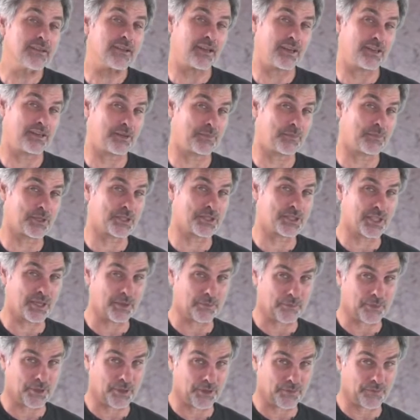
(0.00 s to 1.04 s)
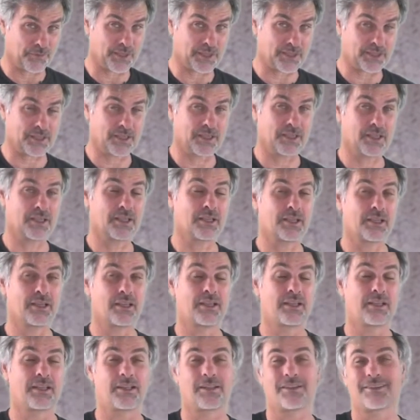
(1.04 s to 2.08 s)
100% perfect,
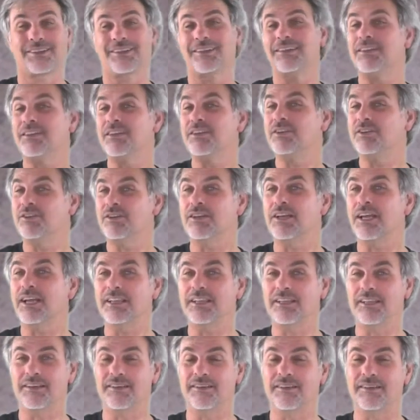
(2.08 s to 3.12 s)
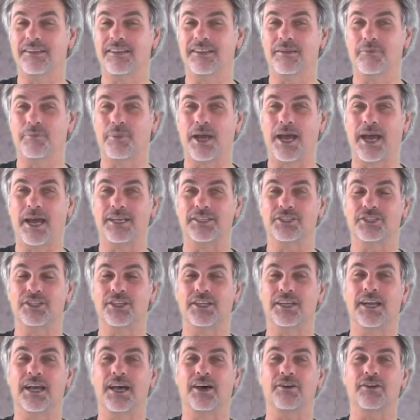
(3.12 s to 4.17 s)
you're likely to see the patch.
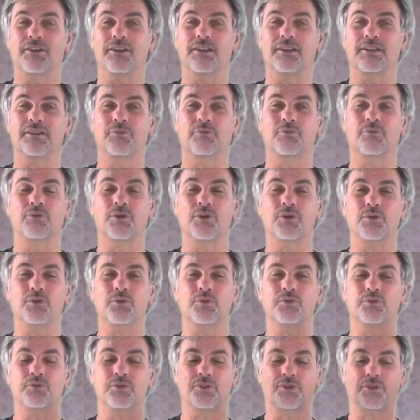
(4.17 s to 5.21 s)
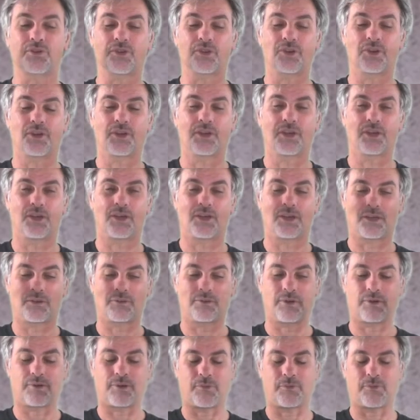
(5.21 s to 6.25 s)
Now, the rows,
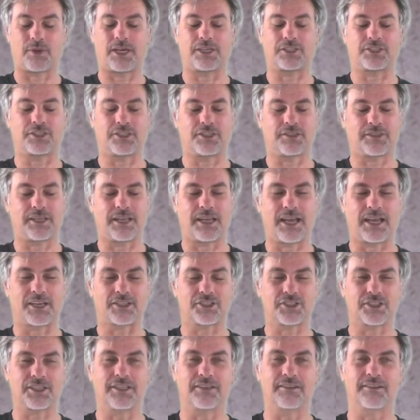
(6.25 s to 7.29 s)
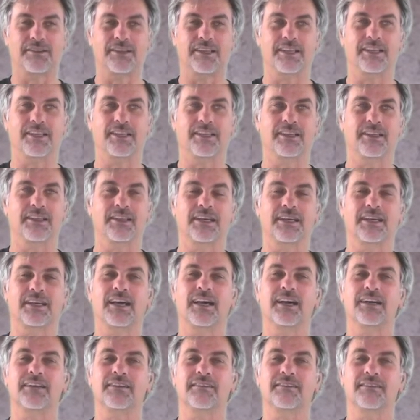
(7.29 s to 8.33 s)
what I should say actually is the
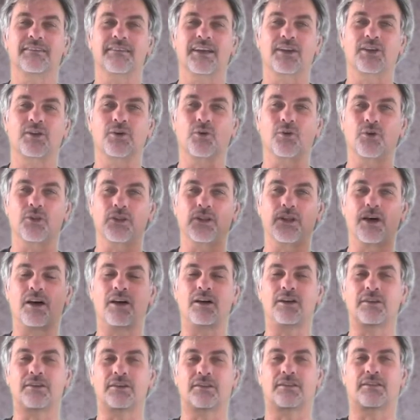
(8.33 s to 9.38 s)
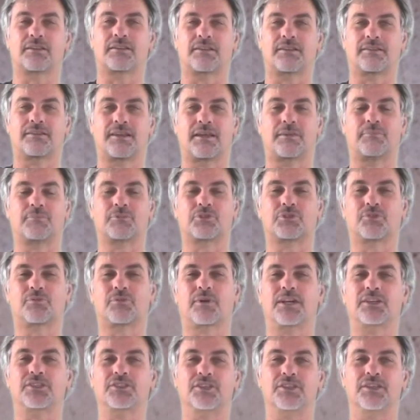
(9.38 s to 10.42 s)
cuts that go along the same
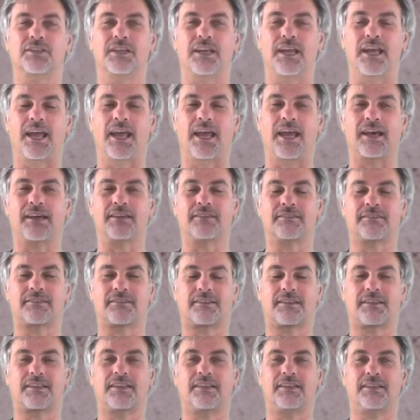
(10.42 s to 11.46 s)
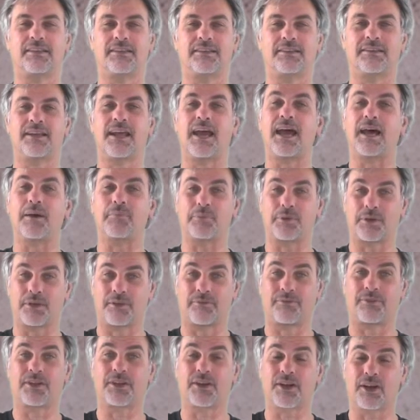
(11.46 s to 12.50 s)
direction as the nap
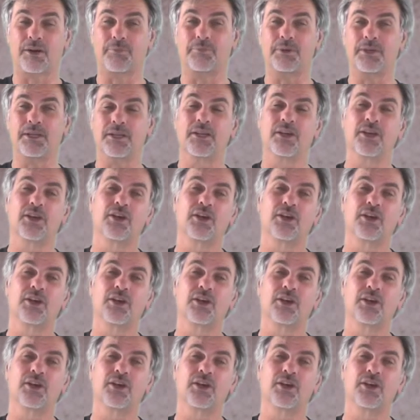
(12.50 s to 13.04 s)
of the carpet,